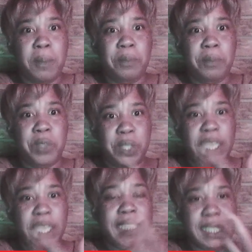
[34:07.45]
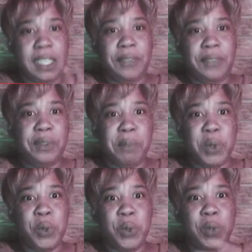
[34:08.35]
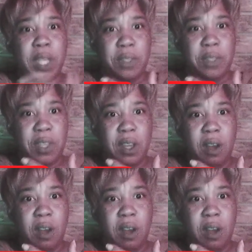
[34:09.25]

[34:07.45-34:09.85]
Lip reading: to like set the mood and the